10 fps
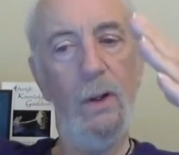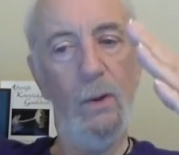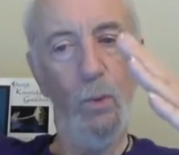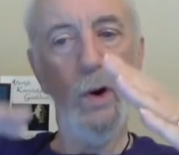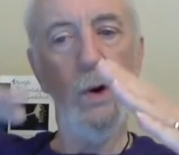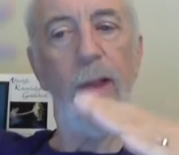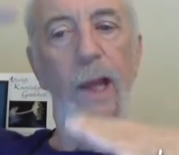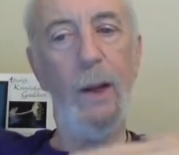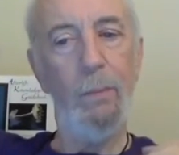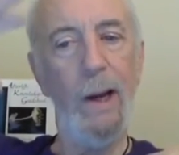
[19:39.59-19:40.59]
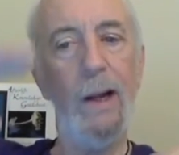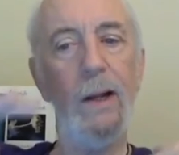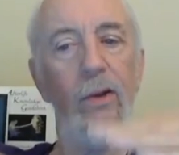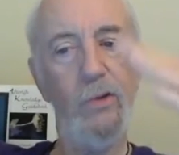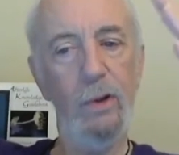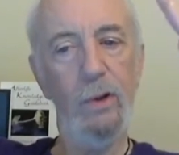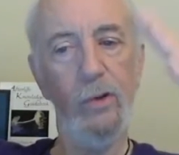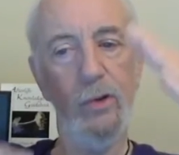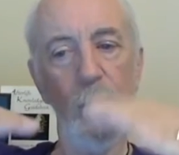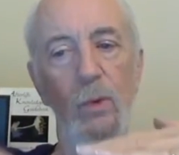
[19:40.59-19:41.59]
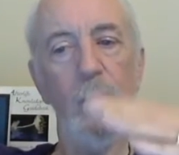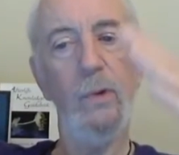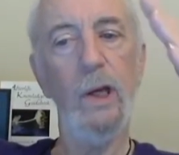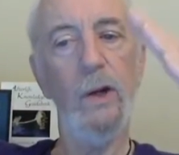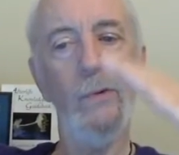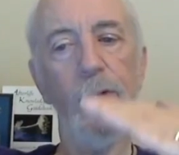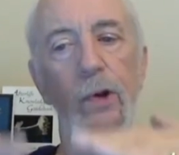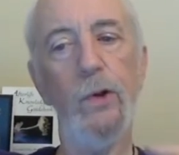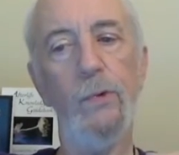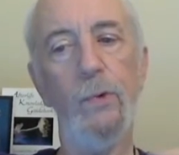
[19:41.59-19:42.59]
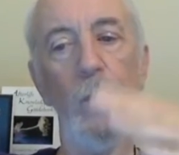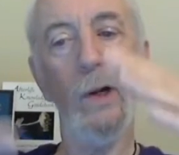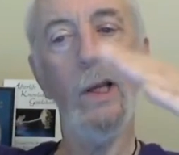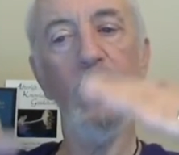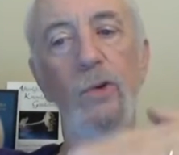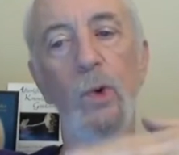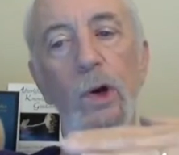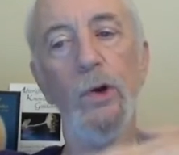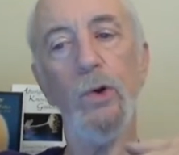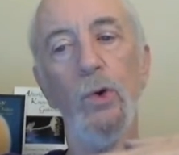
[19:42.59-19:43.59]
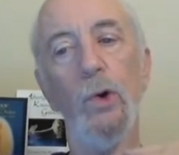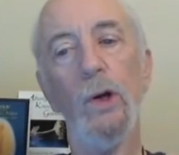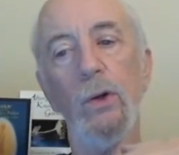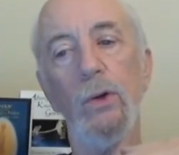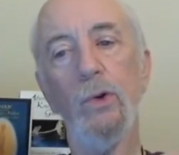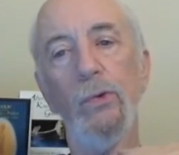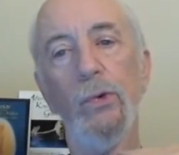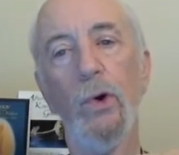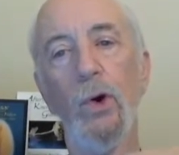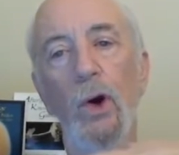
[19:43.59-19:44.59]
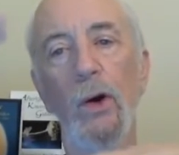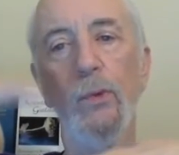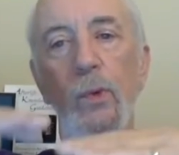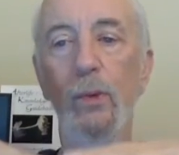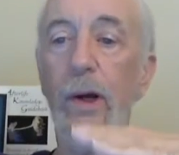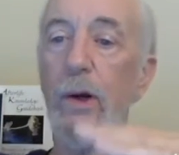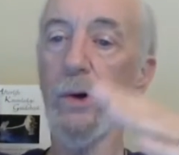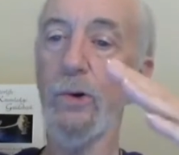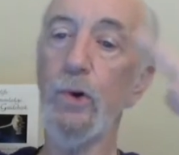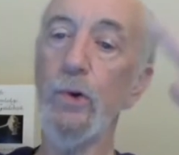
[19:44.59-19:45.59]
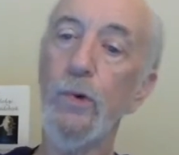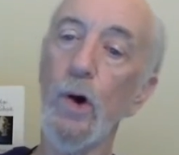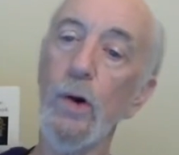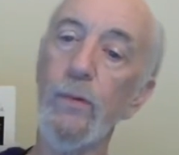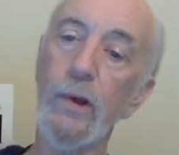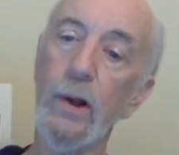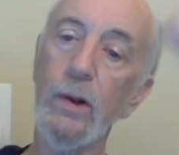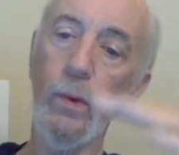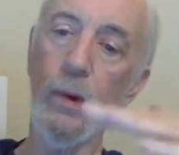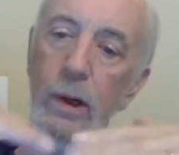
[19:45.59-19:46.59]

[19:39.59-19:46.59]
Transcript: where that balance is and get a feel for at least when you're going too far off one way or too far off the other way.